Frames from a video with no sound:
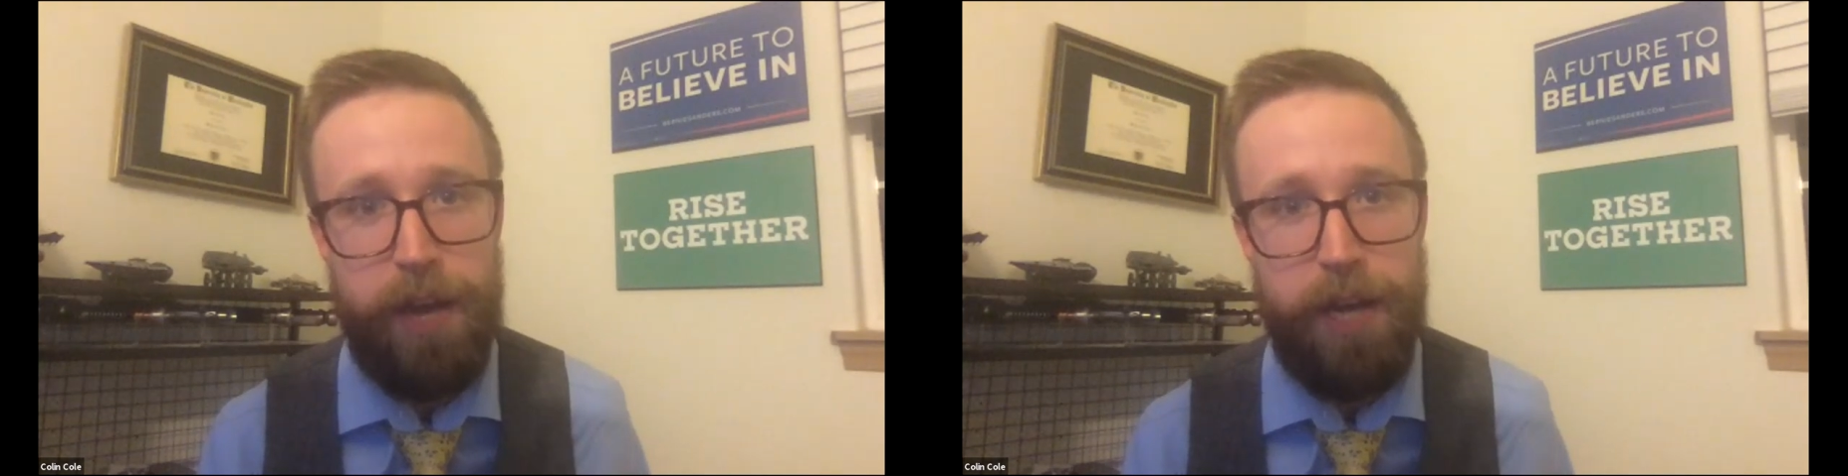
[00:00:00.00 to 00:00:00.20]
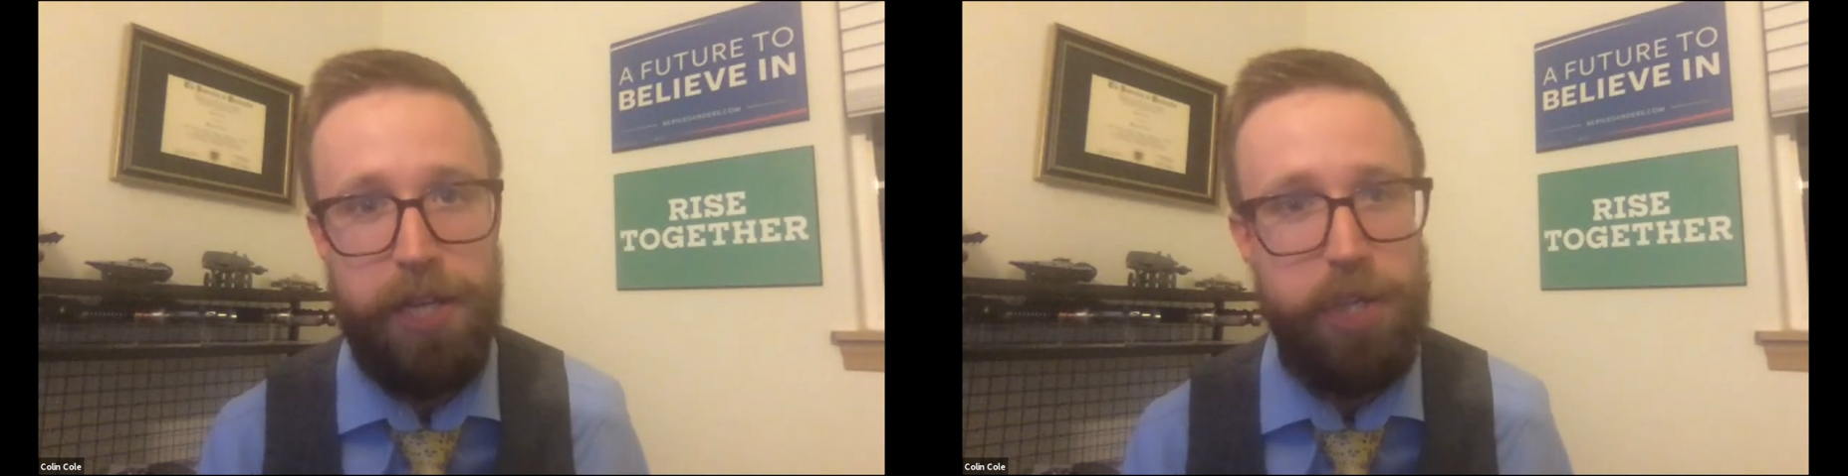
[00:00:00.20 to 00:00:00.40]

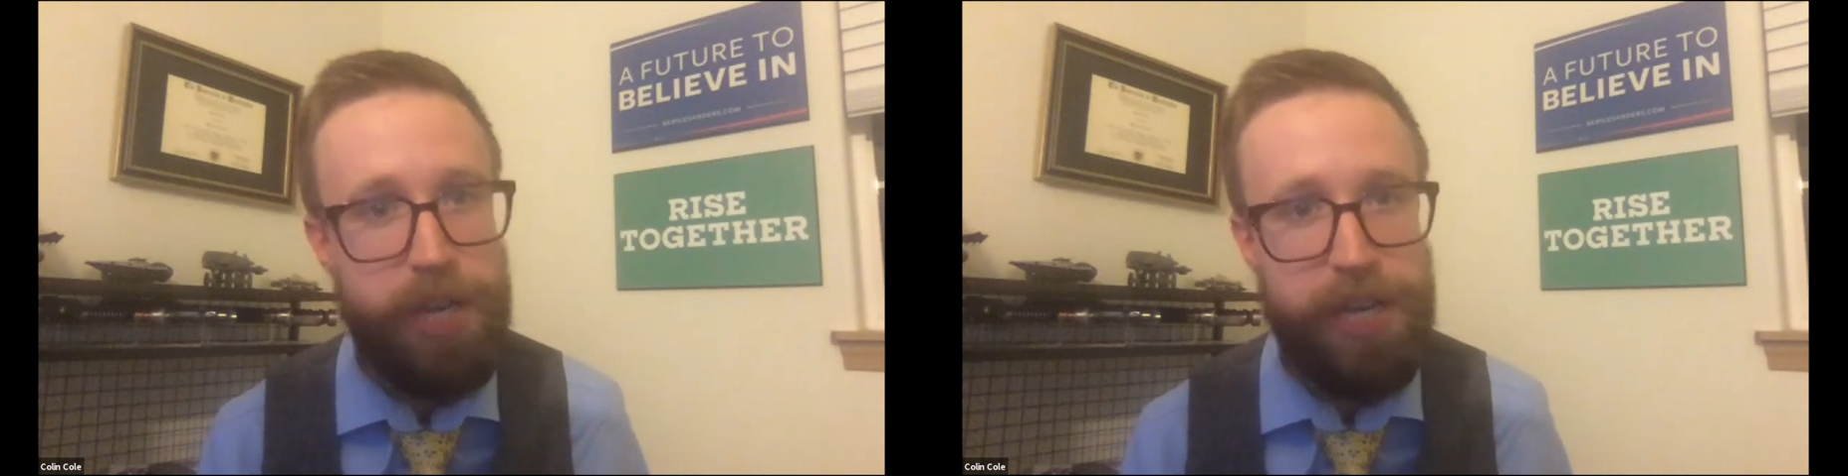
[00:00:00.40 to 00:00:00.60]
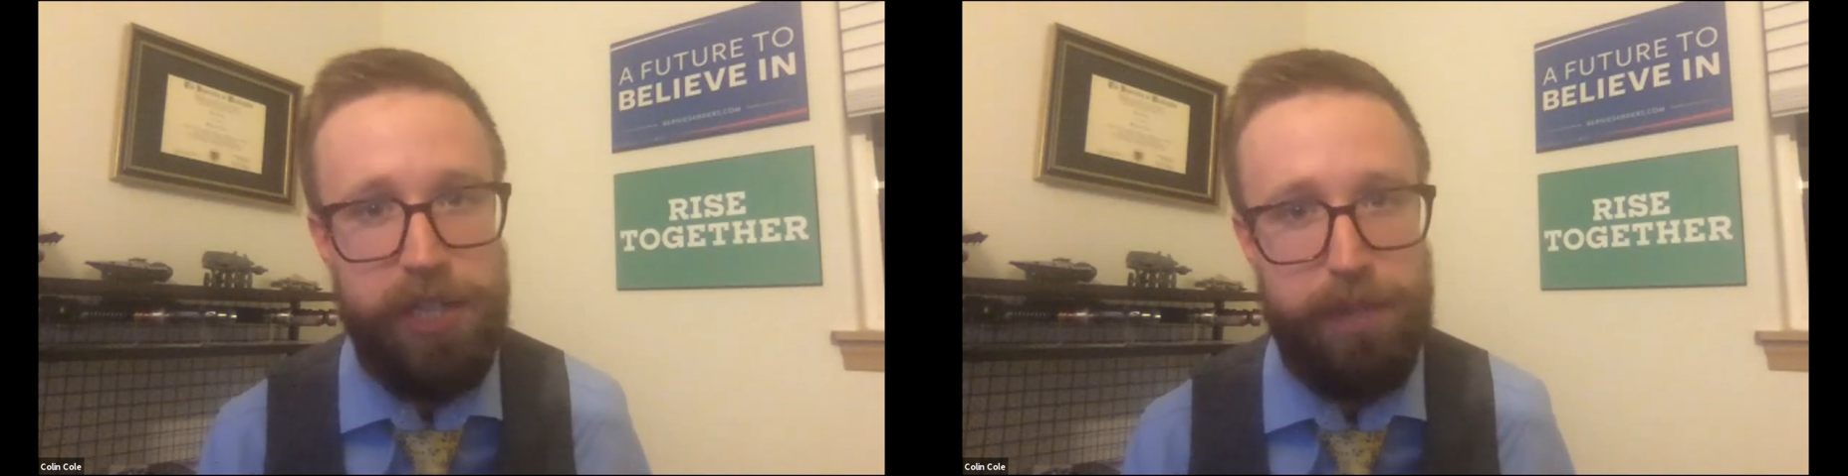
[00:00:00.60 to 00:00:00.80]
to
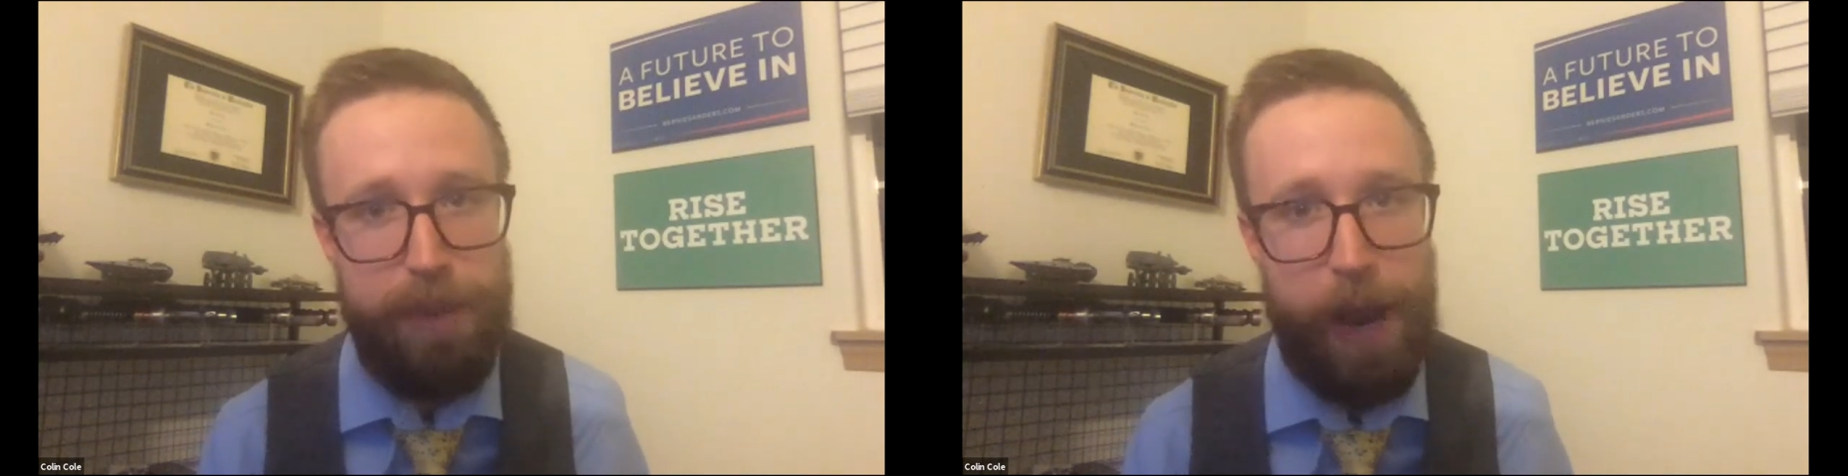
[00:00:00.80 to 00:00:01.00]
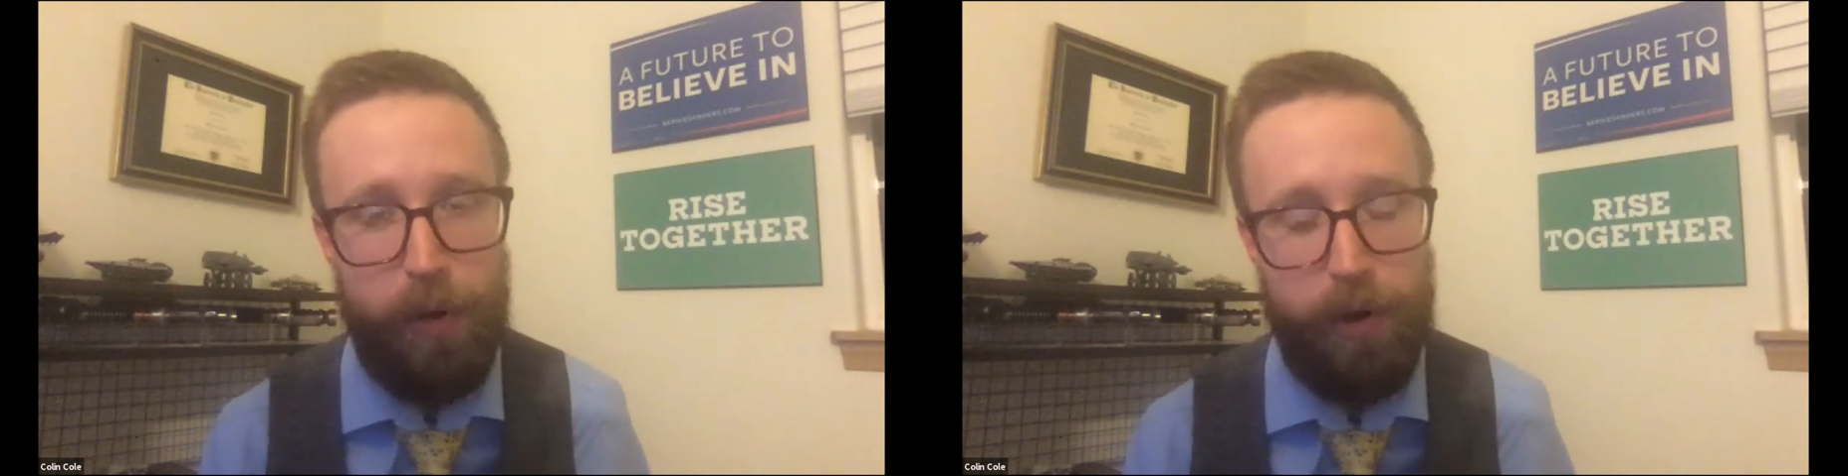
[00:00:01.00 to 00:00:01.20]
change the
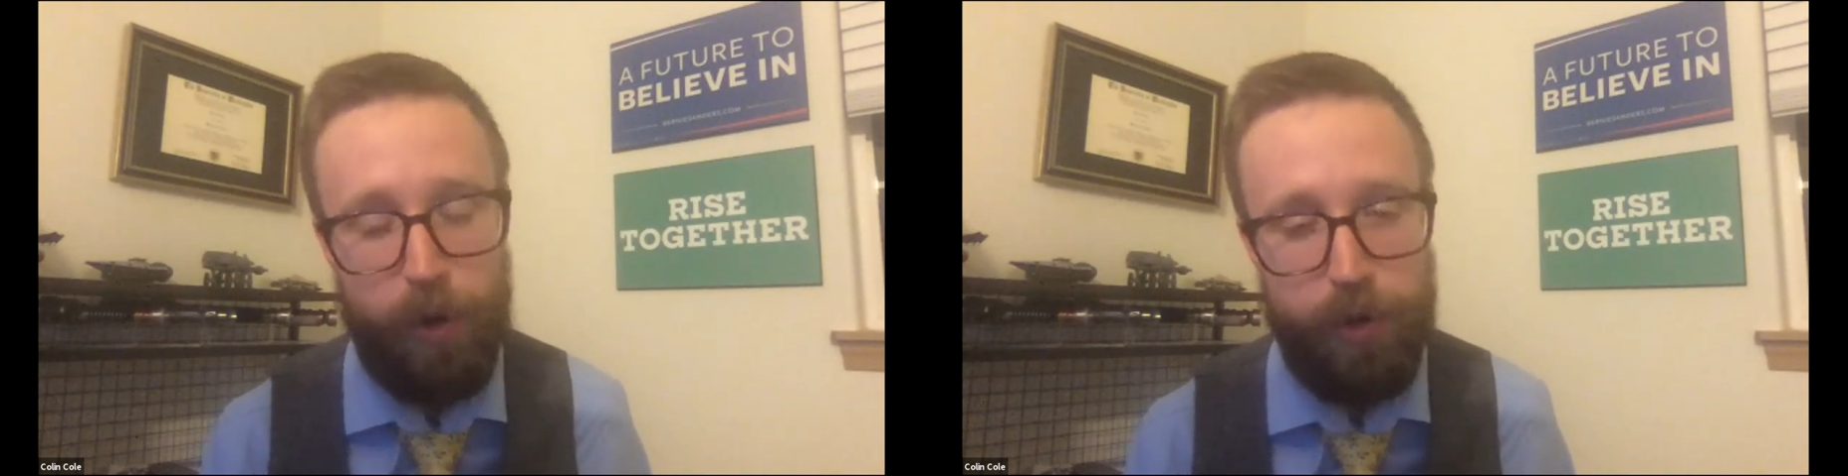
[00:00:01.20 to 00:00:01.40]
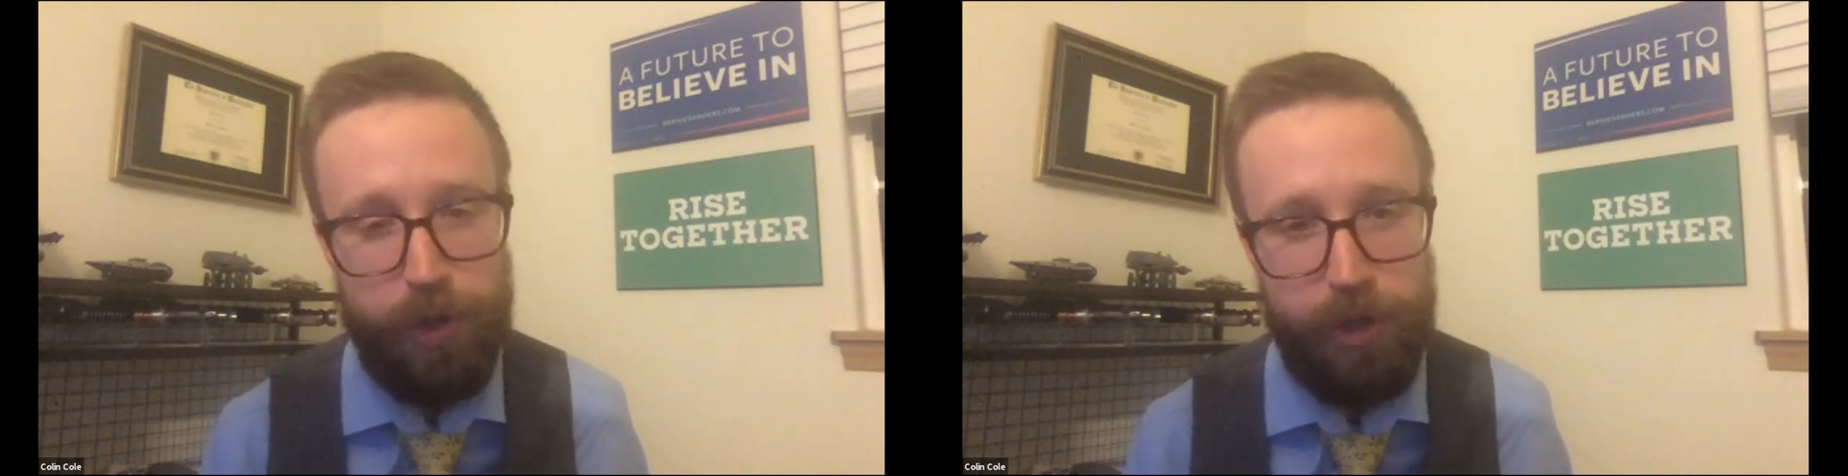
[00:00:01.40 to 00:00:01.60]
power
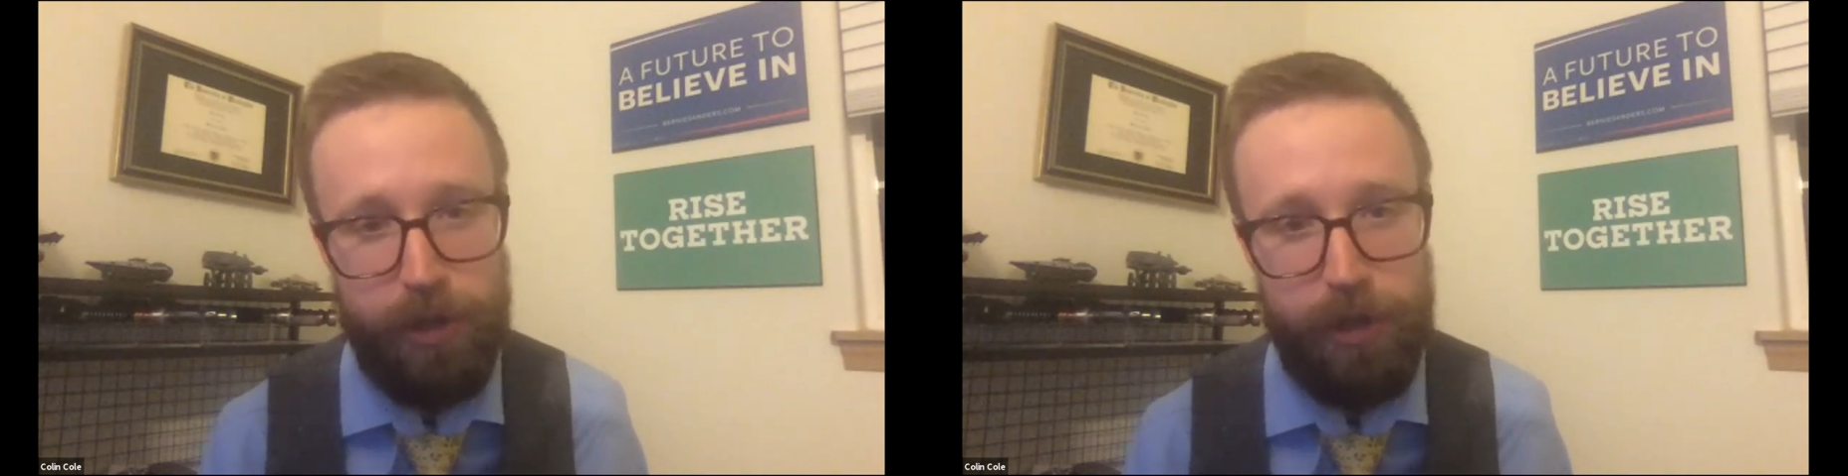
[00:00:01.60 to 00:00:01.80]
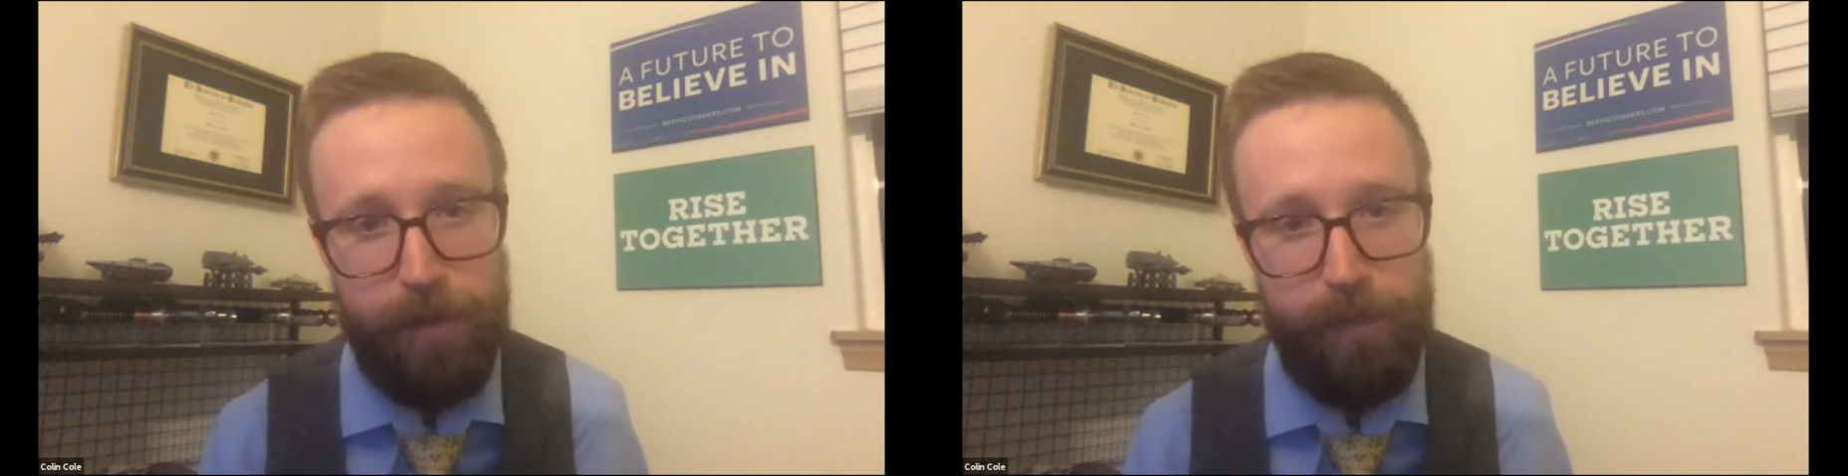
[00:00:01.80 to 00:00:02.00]
culture